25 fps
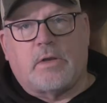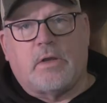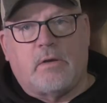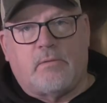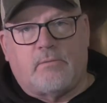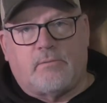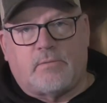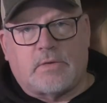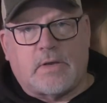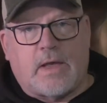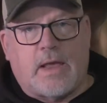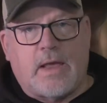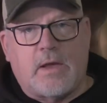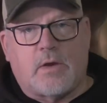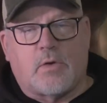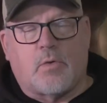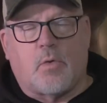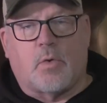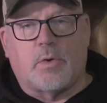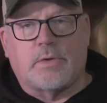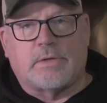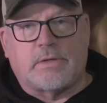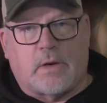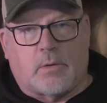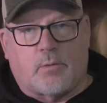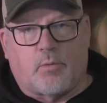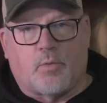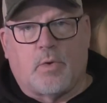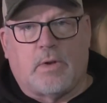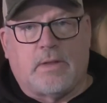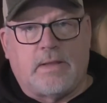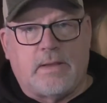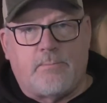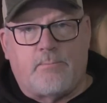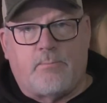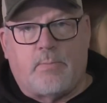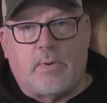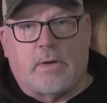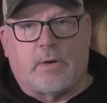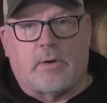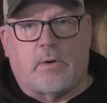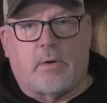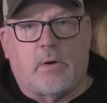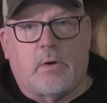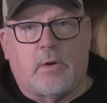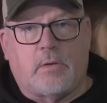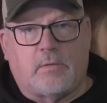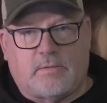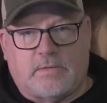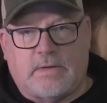gives acorns that really
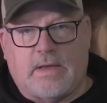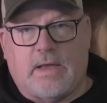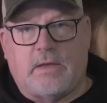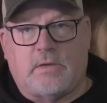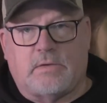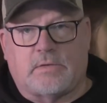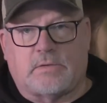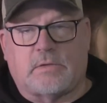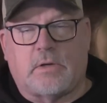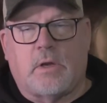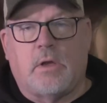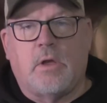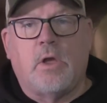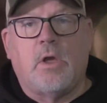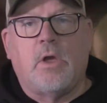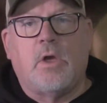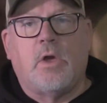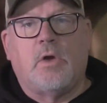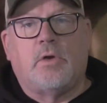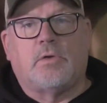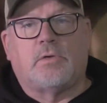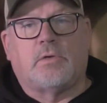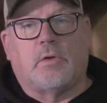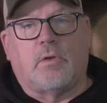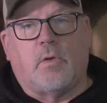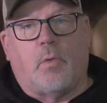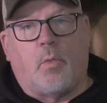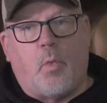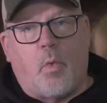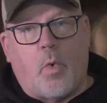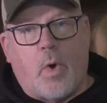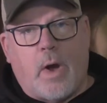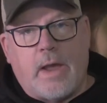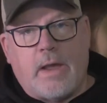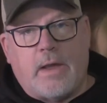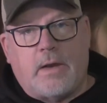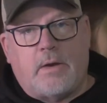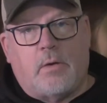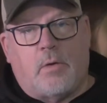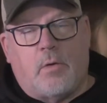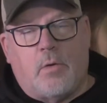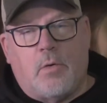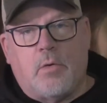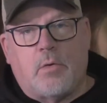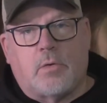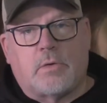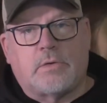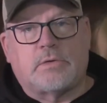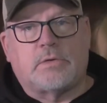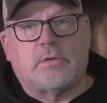bitter taste. So the white
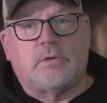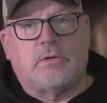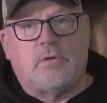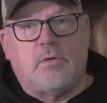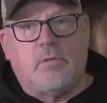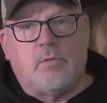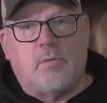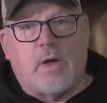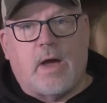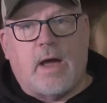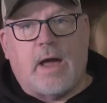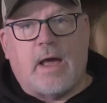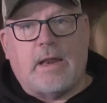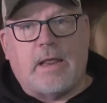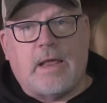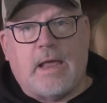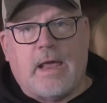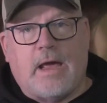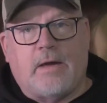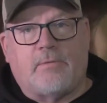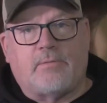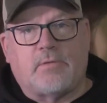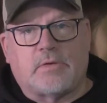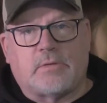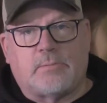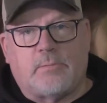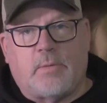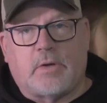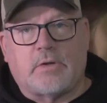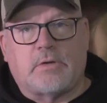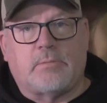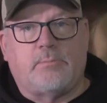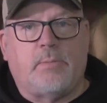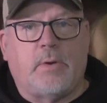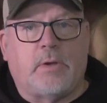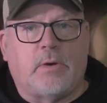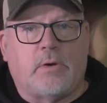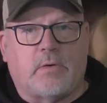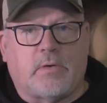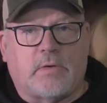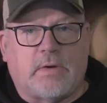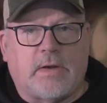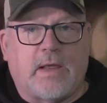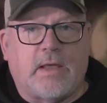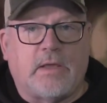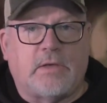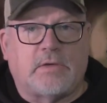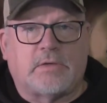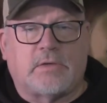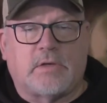oaks do not have as much bitter
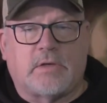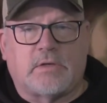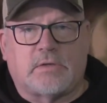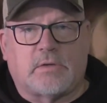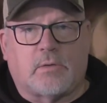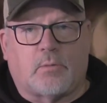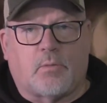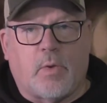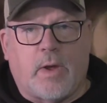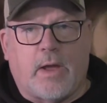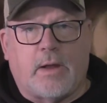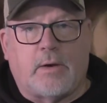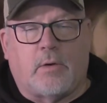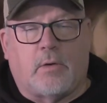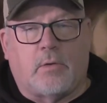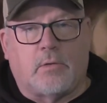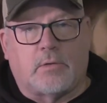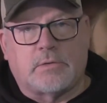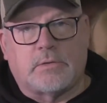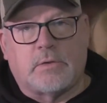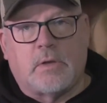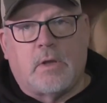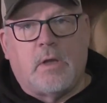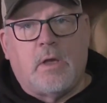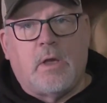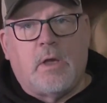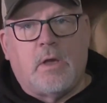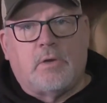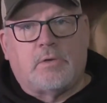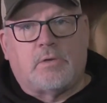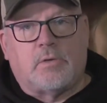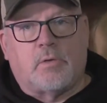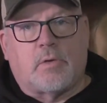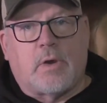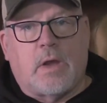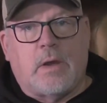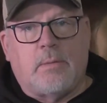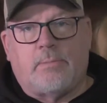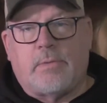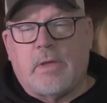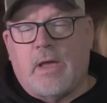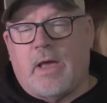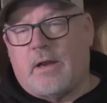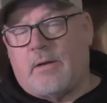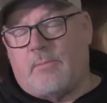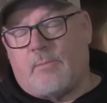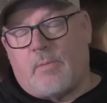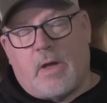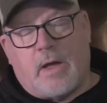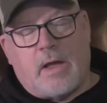taste as the red oaks. So keep
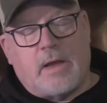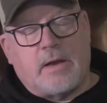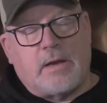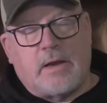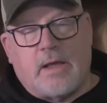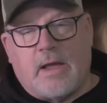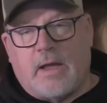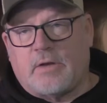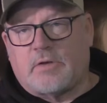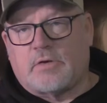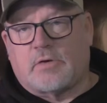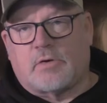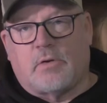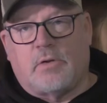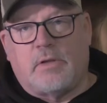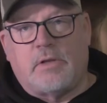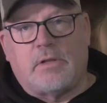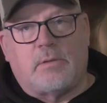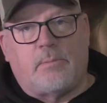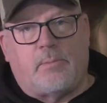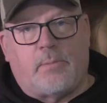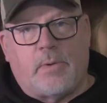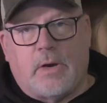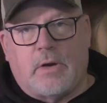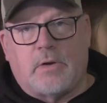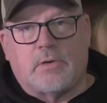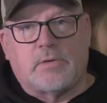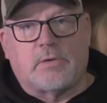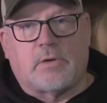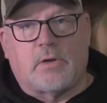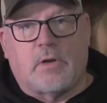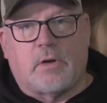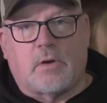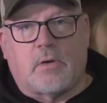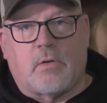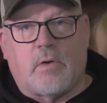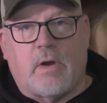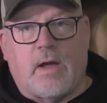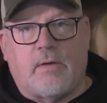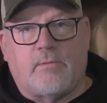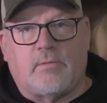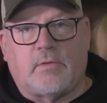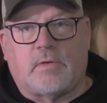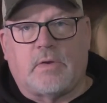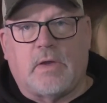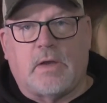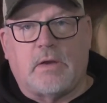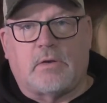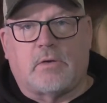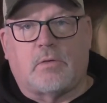that in mind. Naturally, the bears are going to
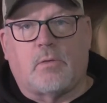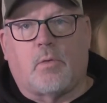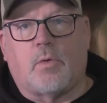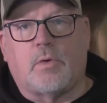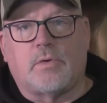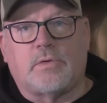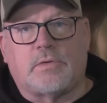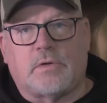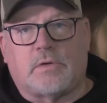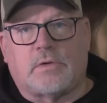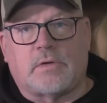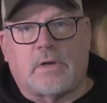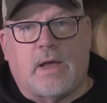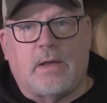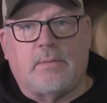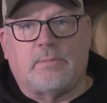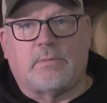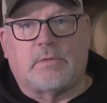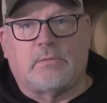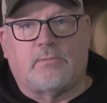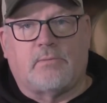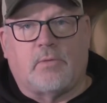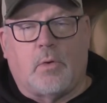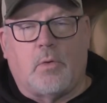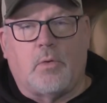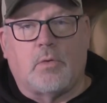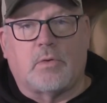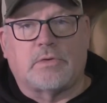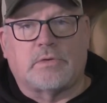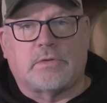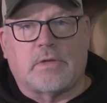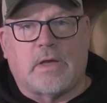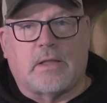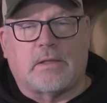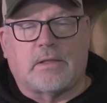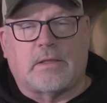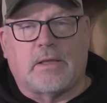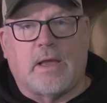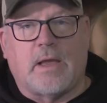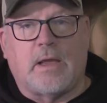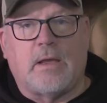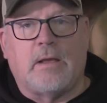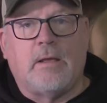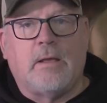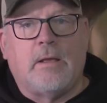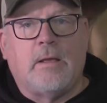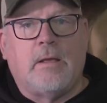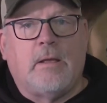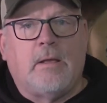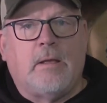gravitate towards the types of oaks that they